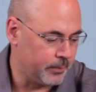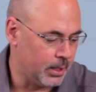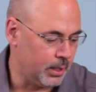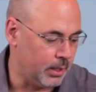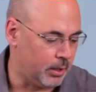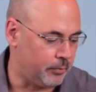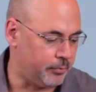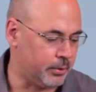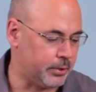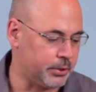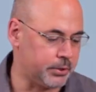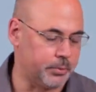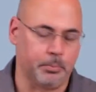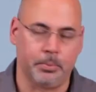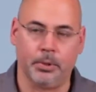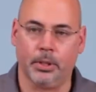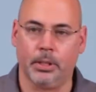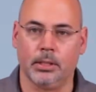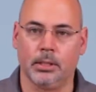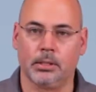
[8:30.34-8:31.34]
If you're just
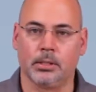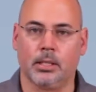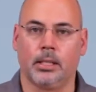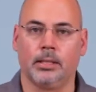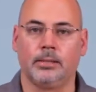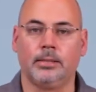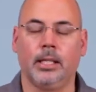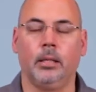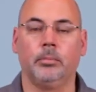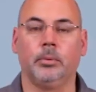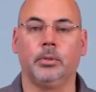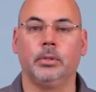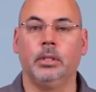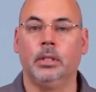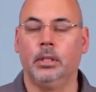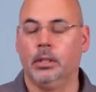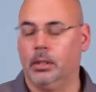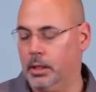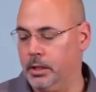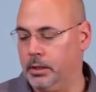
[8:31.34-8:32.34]
putting this on a table
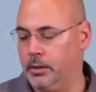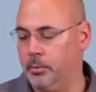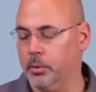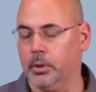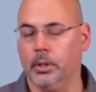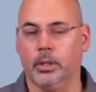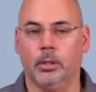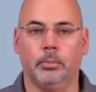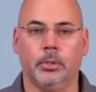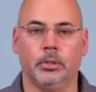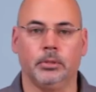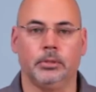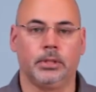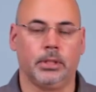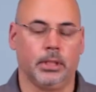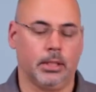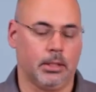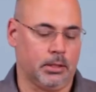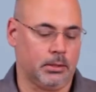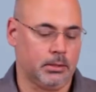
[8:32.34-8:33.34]
and you're worried about
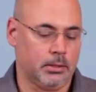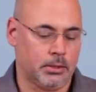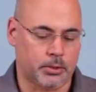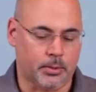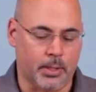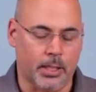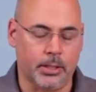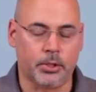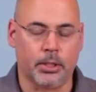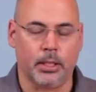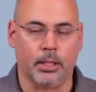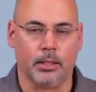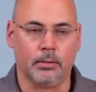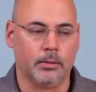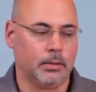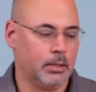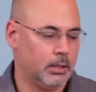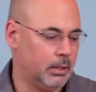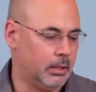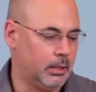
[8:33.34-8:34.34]
scratching it,
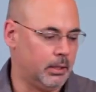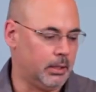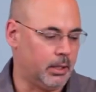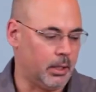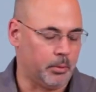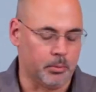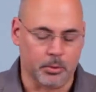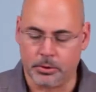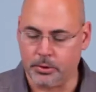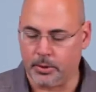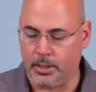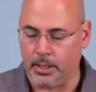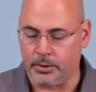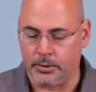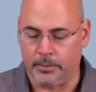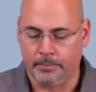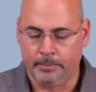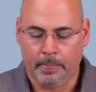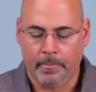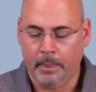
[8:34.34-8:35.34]
they won't scratch.
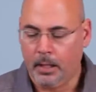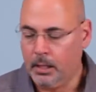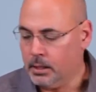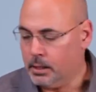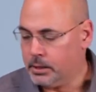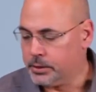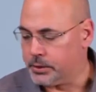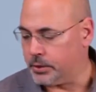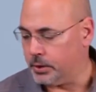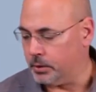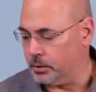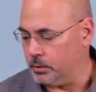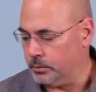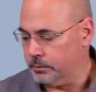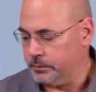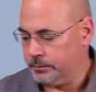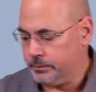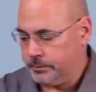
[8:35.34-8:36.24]
So